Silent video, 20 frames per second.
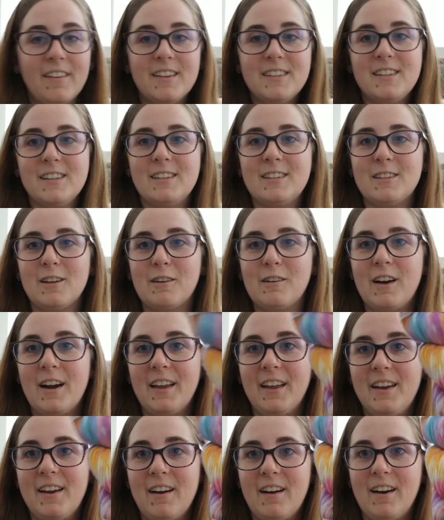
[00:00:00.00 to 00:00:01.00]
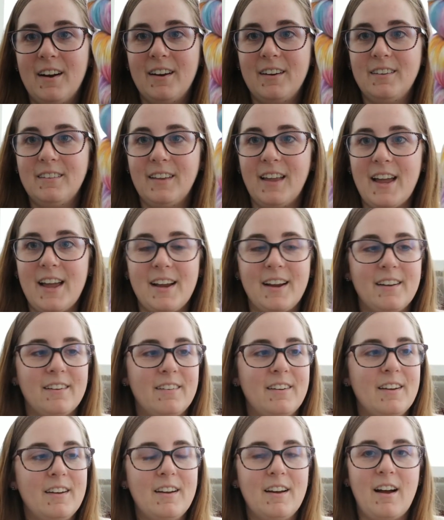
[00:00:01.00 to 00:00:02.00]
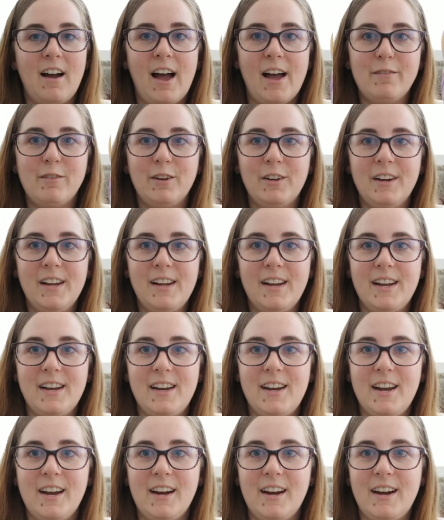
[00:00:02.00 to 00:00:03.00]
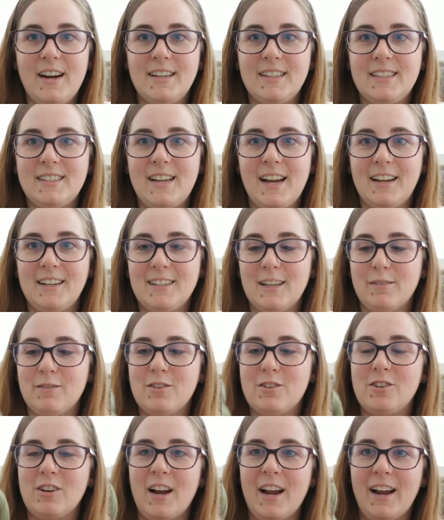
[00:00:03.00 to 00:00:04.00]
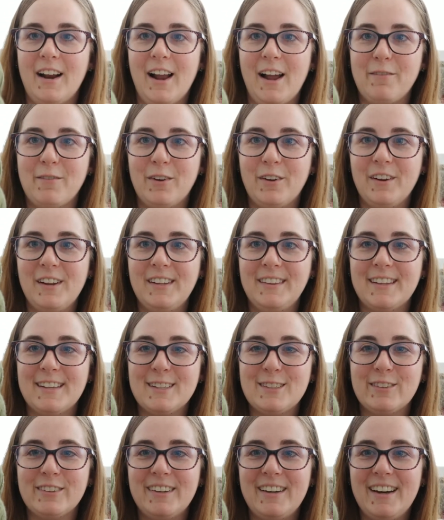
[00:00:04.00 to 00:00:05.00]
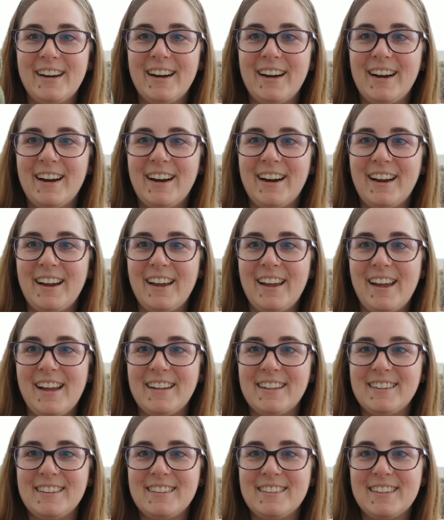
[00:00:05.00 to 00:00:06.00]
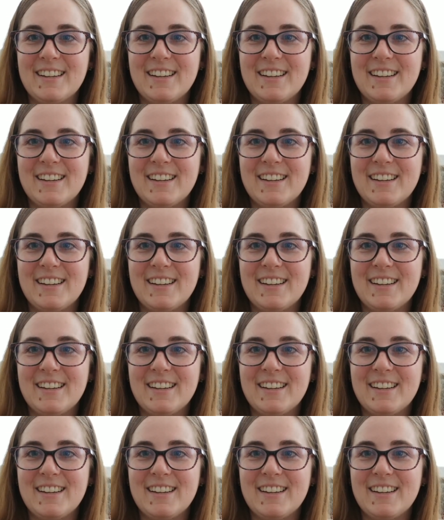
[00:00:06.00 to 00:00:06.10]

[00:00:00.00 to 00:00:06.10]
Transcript: this is so really yarn, like I'm holding it here, it stands up straight. I'm holding this one here, it